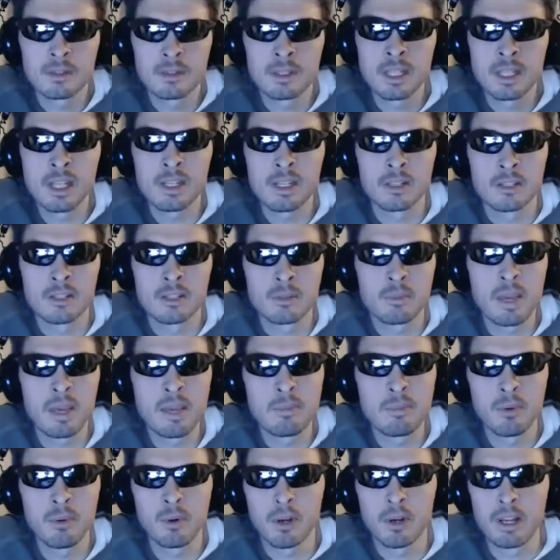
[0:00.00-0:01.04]
yeah, because
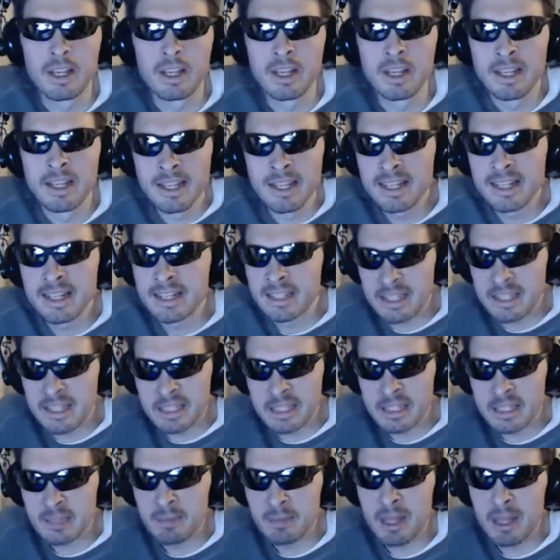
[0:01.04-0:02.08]
people are idiots and
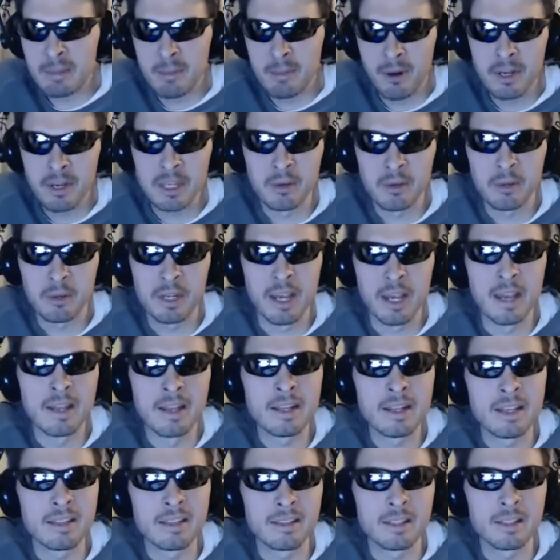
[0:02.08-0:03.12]
spend money on
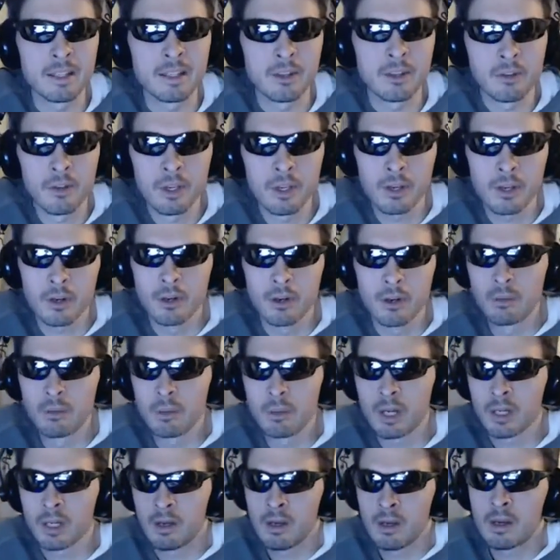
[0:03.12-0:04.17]
anything. Like, oh
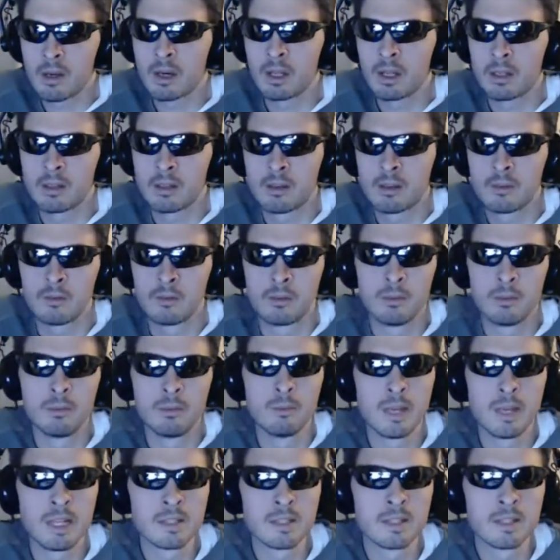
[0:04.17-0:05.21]
my god, you
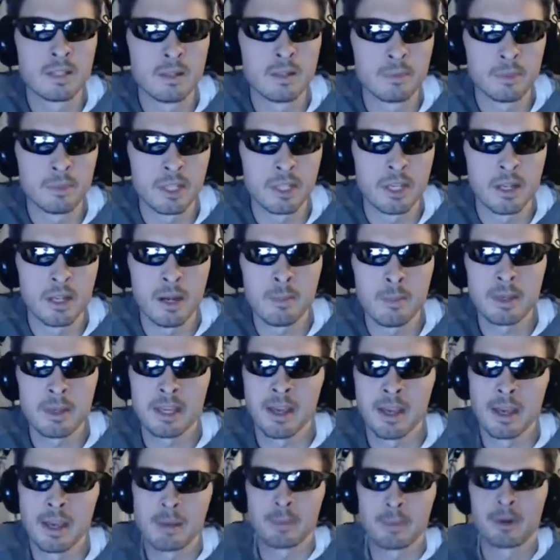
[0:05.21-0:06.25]
made something, and I'm a
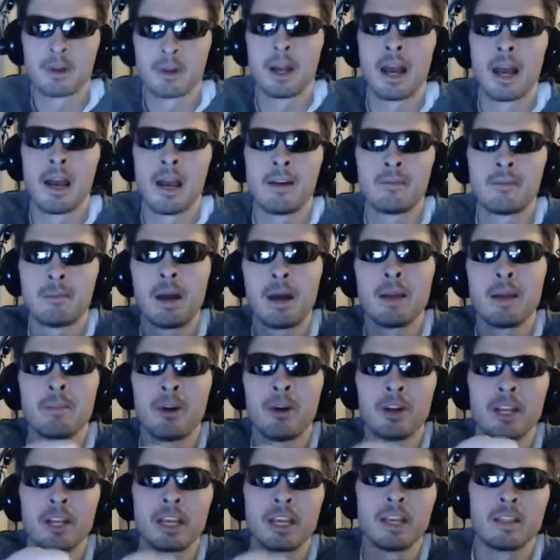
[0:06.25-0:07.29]
gamer. Have my
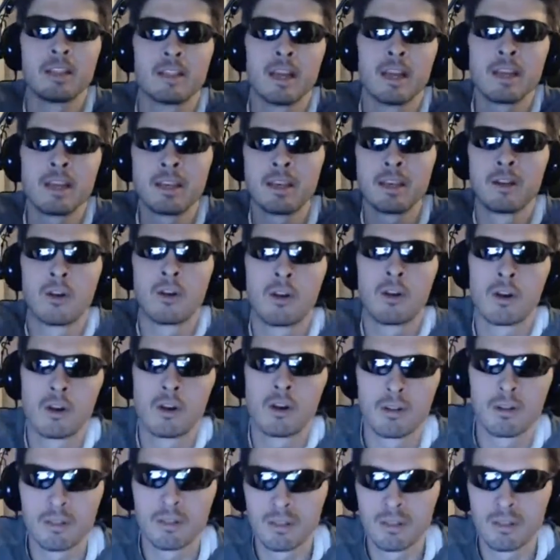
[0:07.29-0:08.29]
money. Take it all. Like,